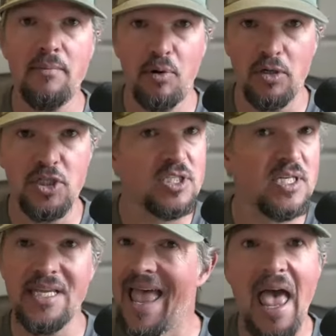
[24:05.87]

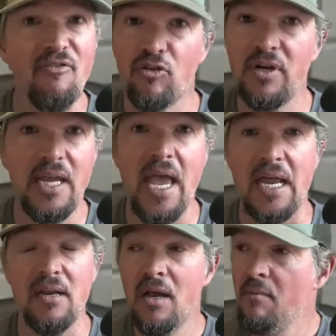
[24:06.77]
purchases ever
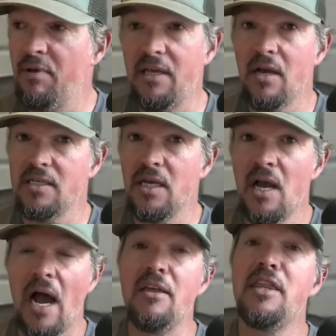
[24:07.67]
again because
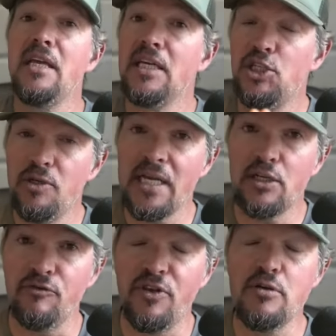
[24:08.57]
I think that you get
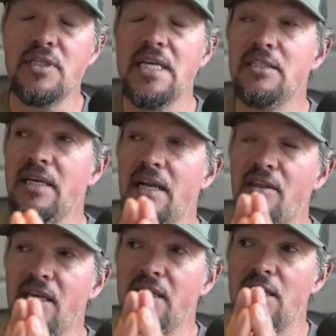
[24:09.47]
confused easily and I
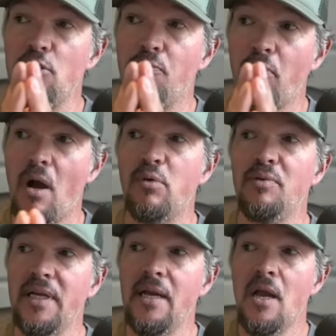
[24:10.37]
think that you
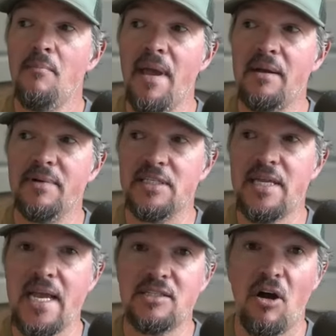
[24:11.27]
probably make
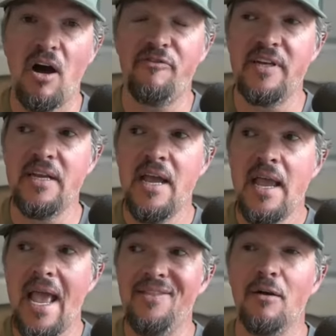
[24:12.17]
mistakes often.
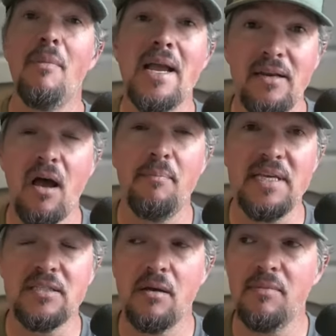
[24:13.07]
And there might not be
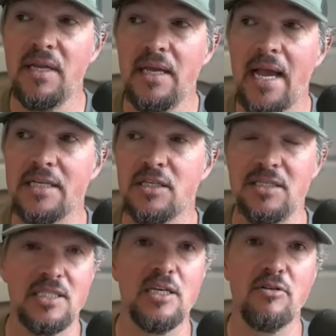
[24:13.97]
somebody as
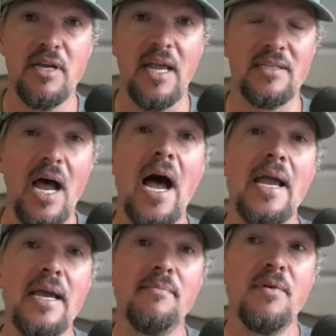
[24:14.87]
considerate as I
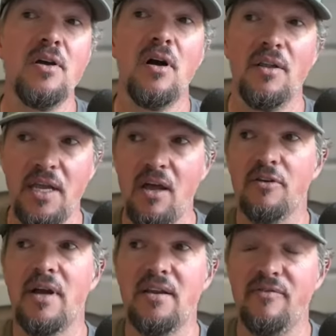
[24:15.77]
am on the
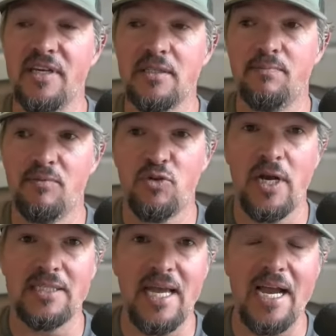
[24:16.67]
other end of this
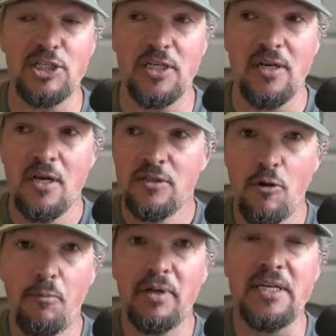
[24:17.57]
transaction.
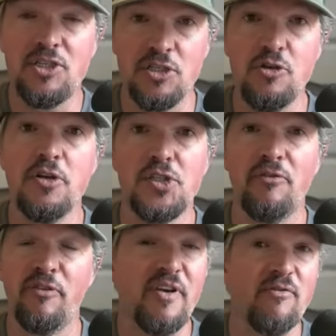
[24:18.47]
So please just do
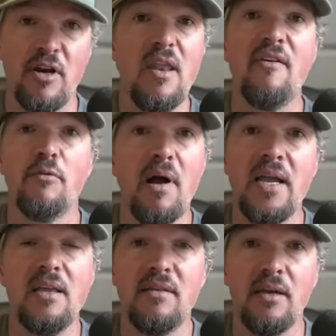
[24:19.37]
yourself a favor and never buy
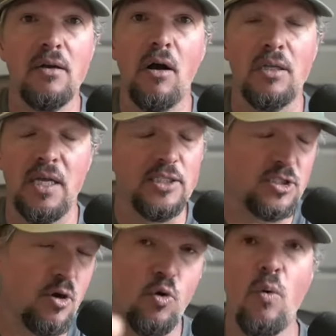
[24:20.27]
anything online.
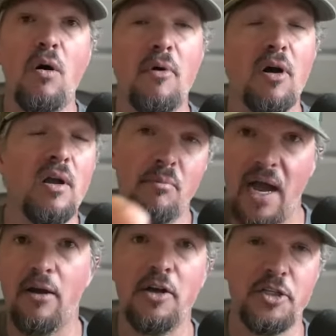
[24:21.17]
Just go to Walmart and
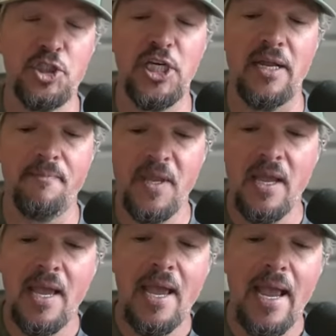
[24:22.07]
buy all your shit.
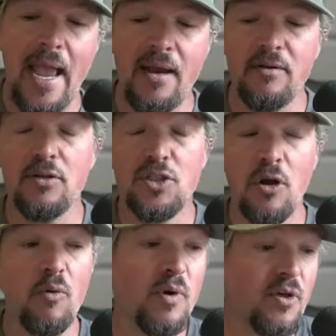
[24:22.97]
And
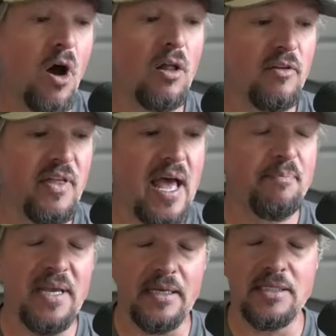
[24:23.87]
so, with all of that
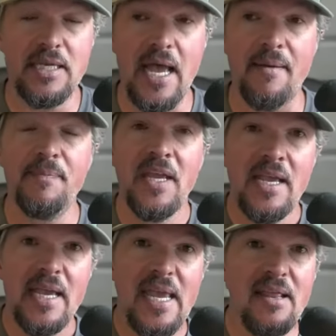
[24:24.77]
being said,
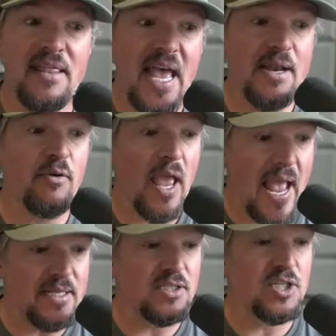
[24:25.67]
he then
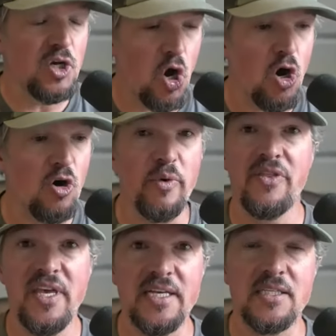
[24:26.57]
ends the call with
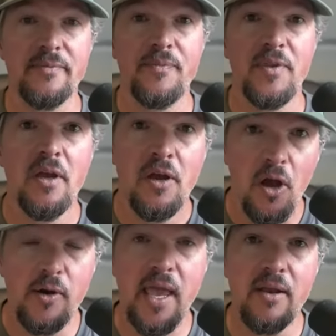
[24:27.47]
this
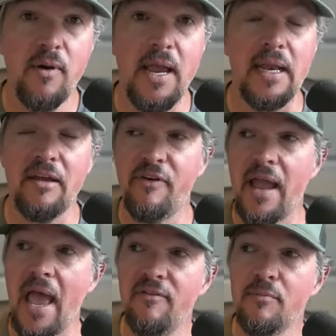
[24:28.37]
Okay, great. If I
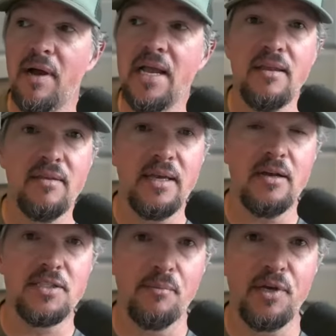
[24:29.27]
ever buy anything
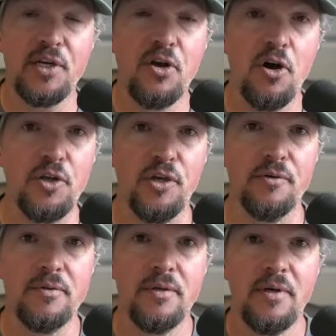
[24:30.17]
else, I'm going to call you.
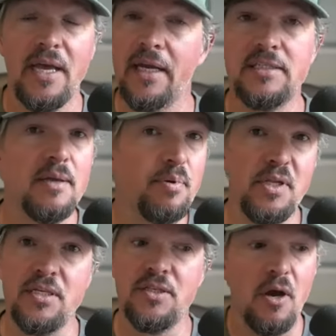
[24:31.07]
And I said,
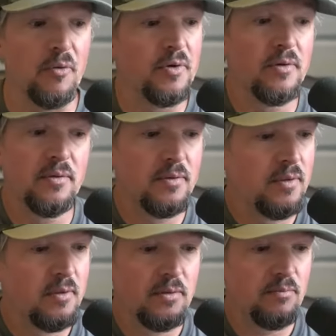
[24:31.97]
Please no. don't.
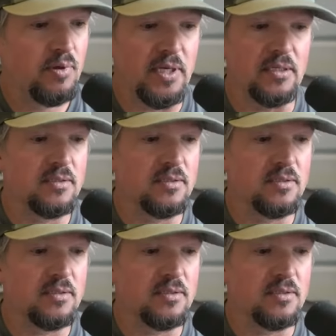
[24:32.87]
Please.